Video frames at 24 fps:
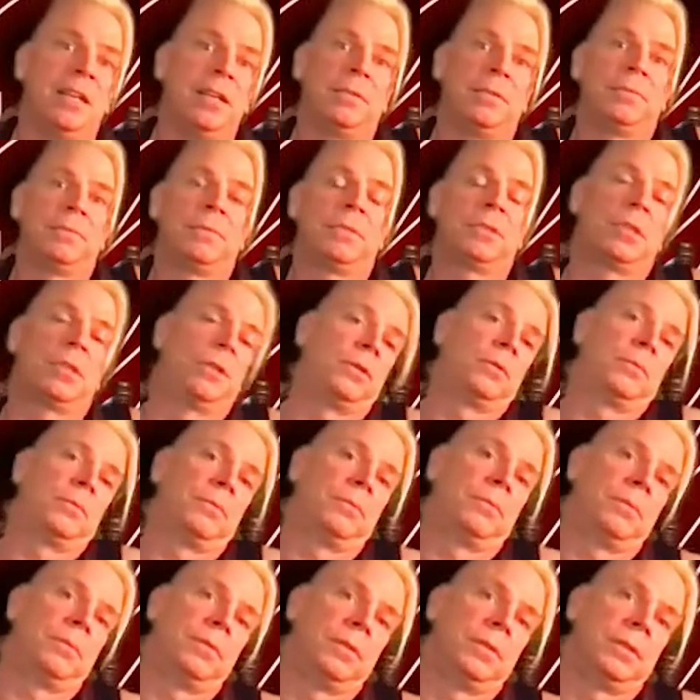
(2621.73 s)

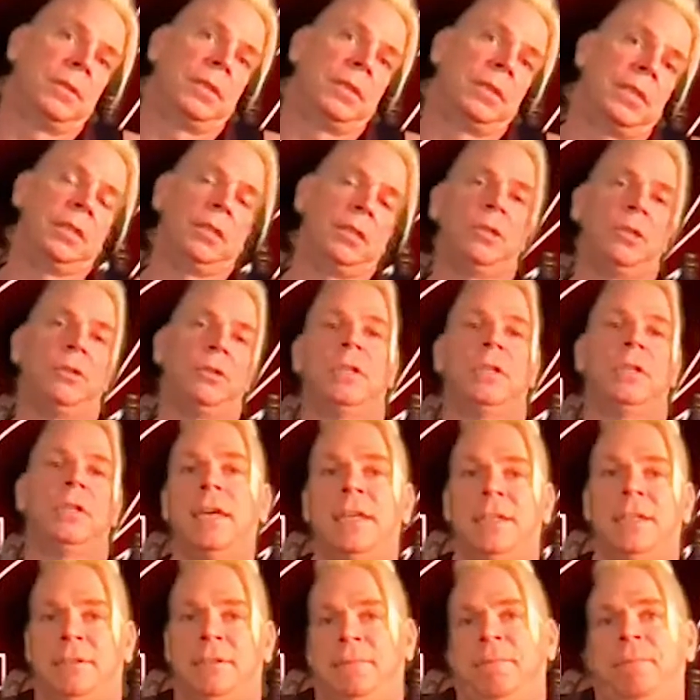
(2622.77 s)
So then you do your
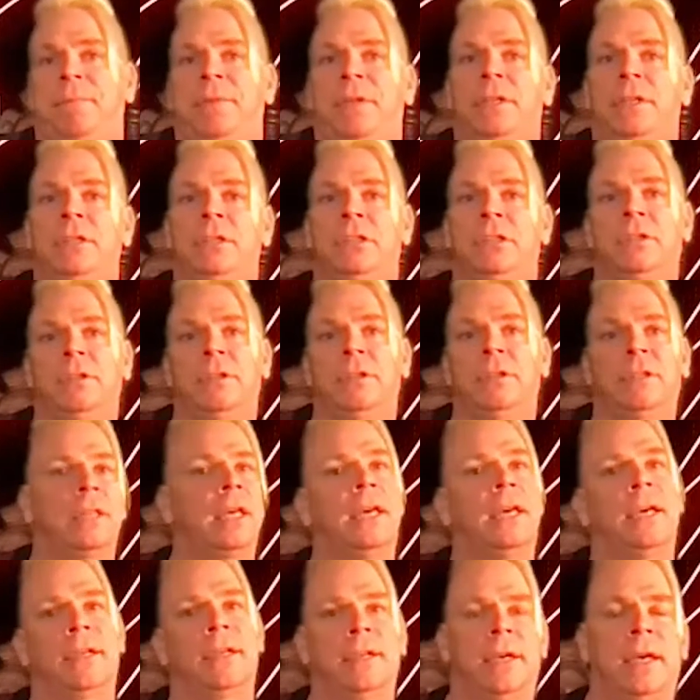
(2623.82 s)
gig, then you do your
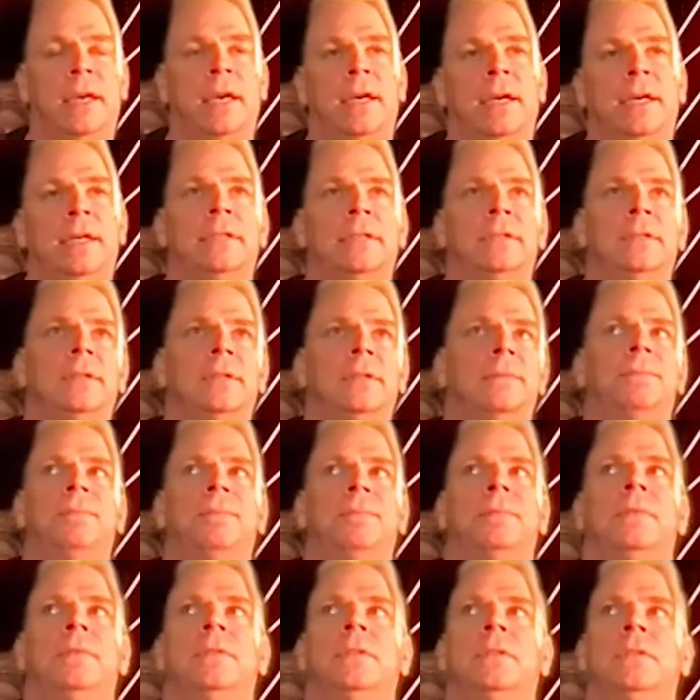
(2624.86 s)
thing. And
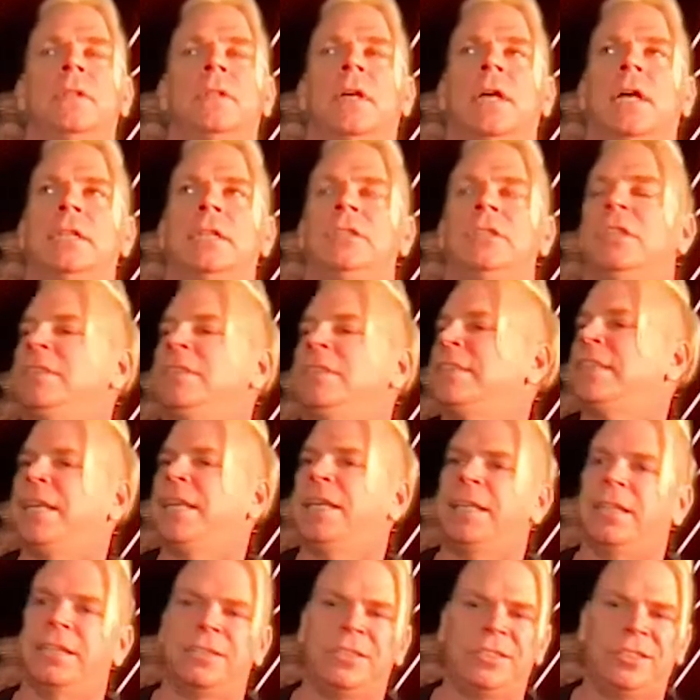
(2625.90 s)
I just
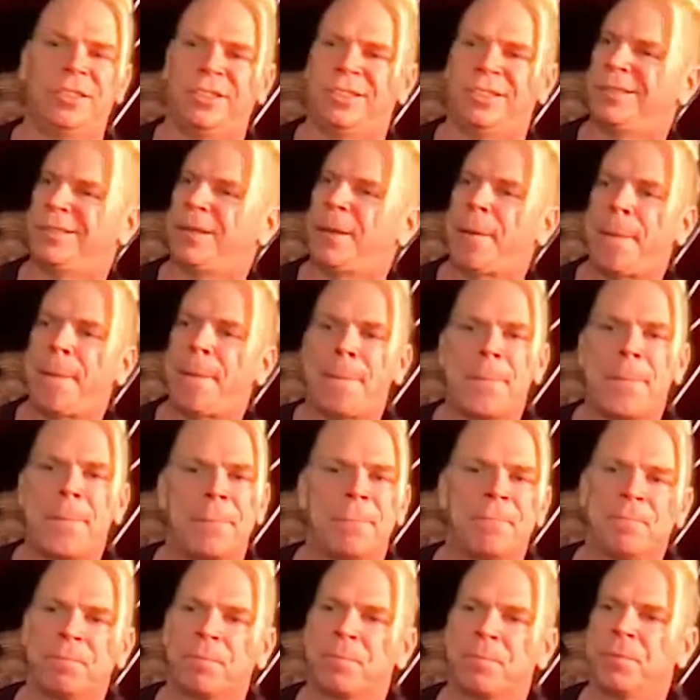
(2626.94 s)
think it's just,
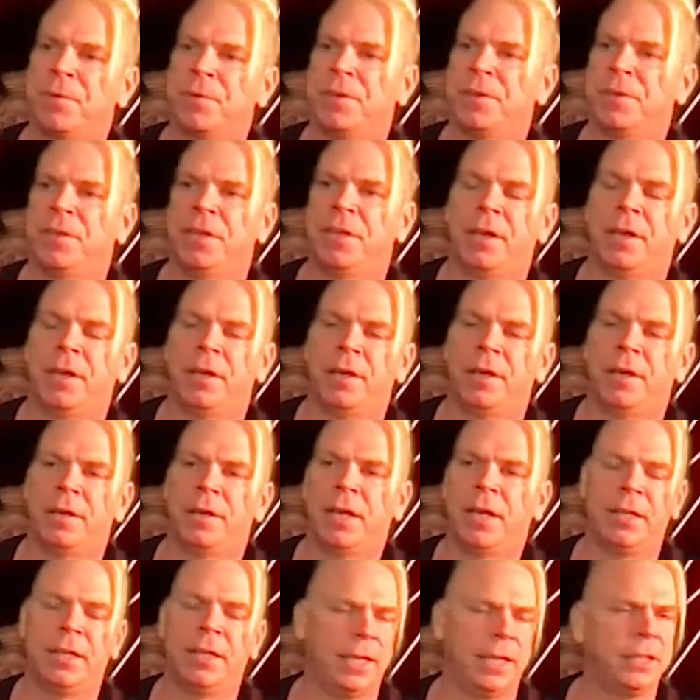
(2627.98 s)
and
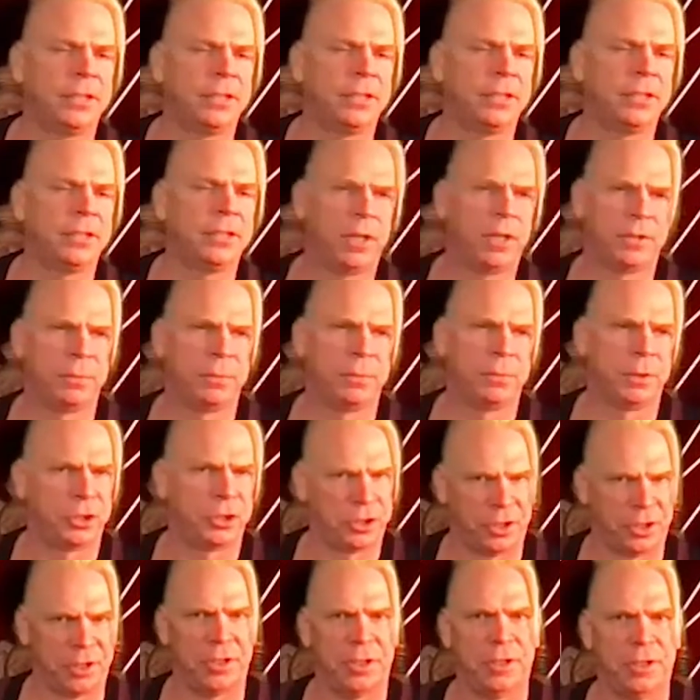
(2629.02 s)
I think as you
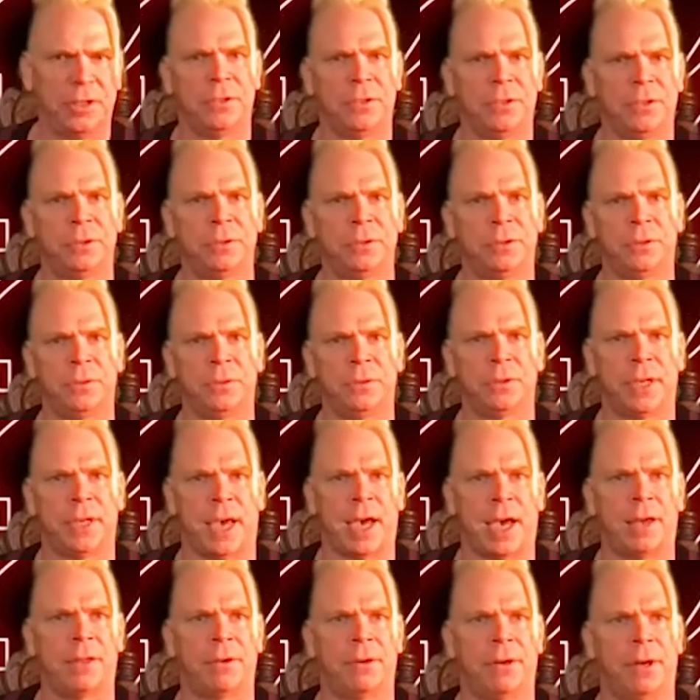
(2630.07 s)
mature, you
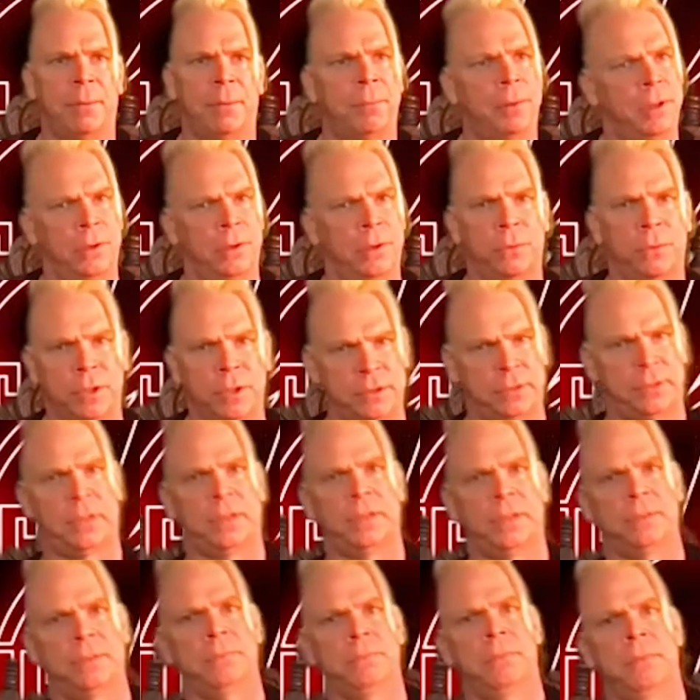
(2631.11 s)
gather up a little
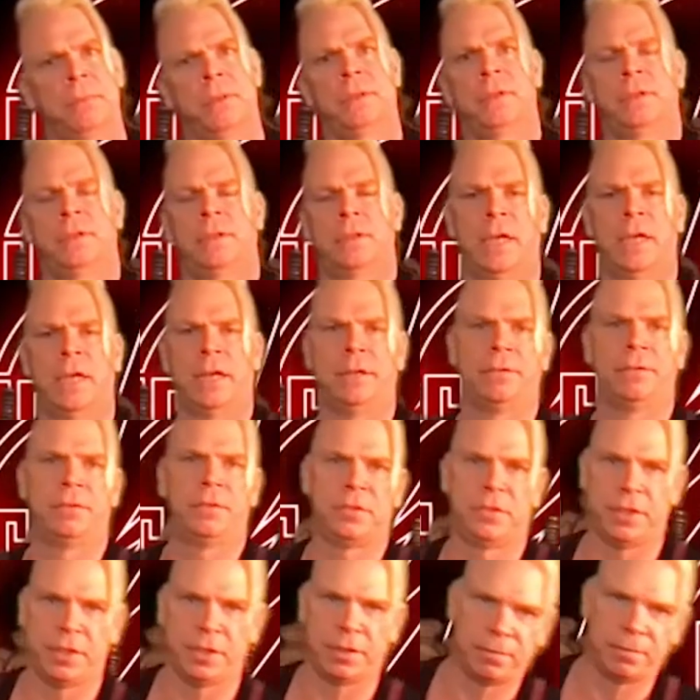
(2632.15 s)
wisdom, and you've
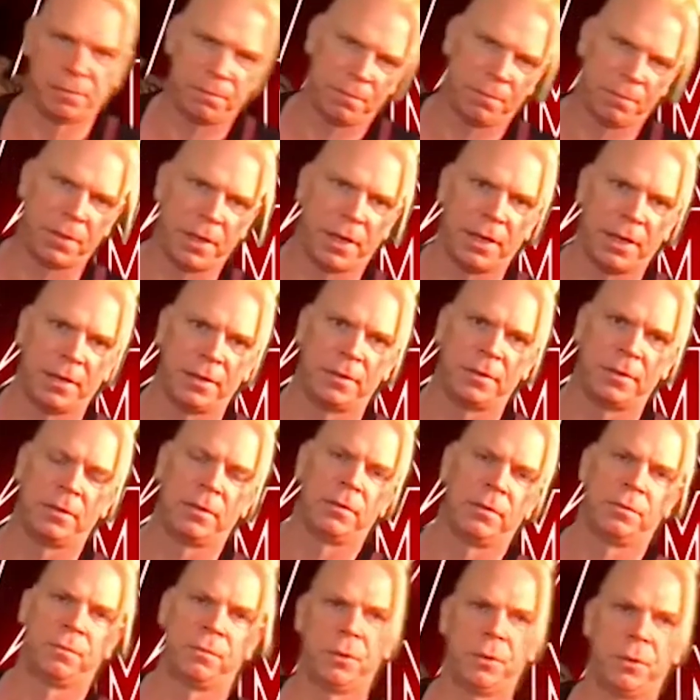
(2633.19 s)
seen a
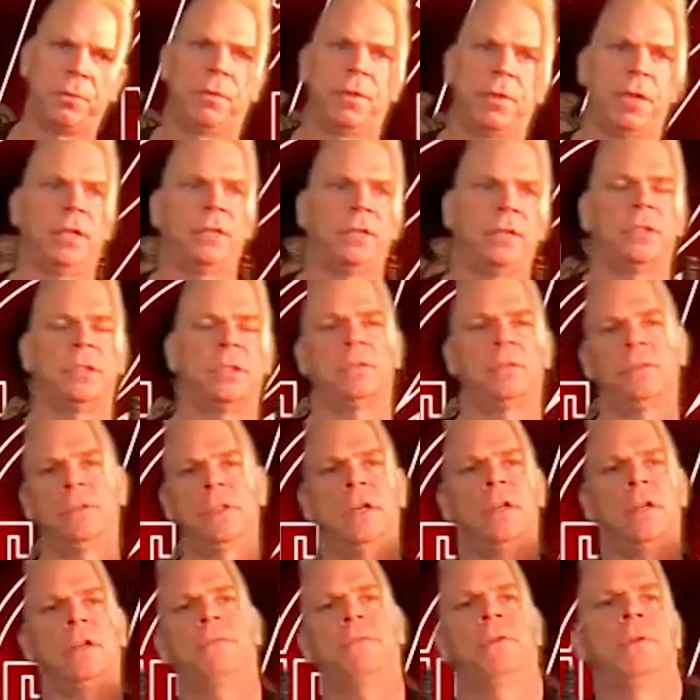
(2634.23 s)
few things, and you've
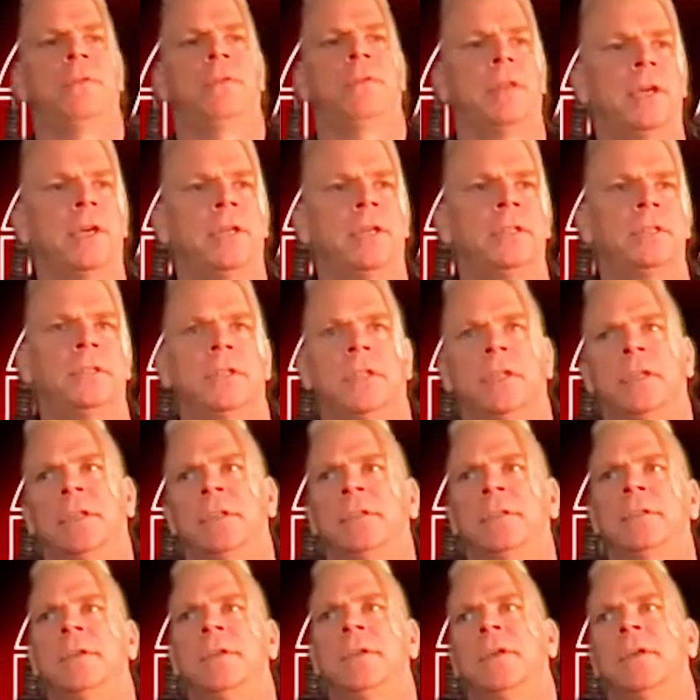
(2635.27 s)
done a few things, and